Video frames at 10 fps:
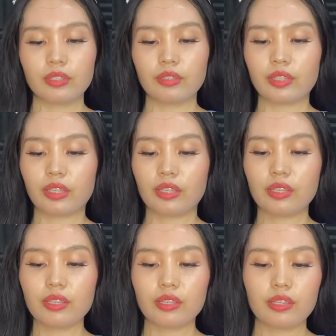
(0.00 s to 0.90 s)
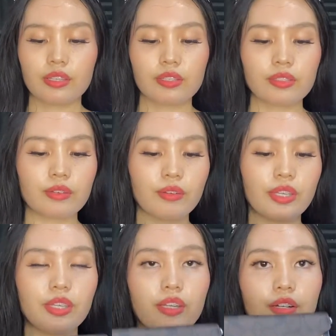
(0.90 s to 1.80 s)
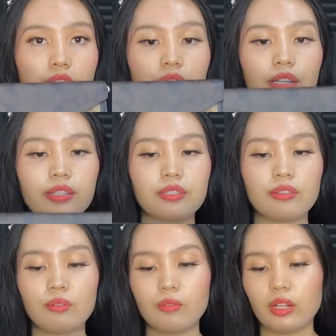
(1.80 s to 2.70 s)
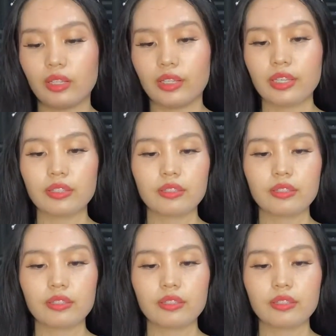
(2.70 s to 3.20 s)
Okay, so here is the wallet.